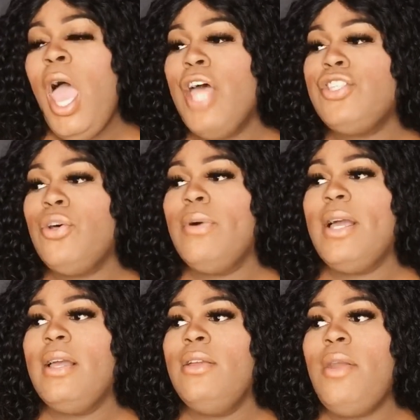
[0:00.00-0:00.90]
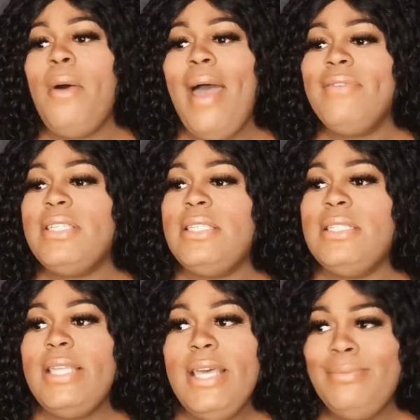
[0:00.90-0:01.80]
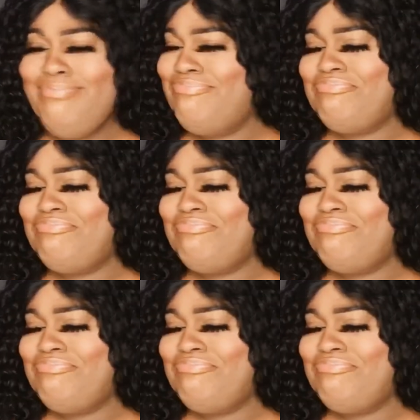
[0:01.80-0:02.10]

And so, you know, ever since then,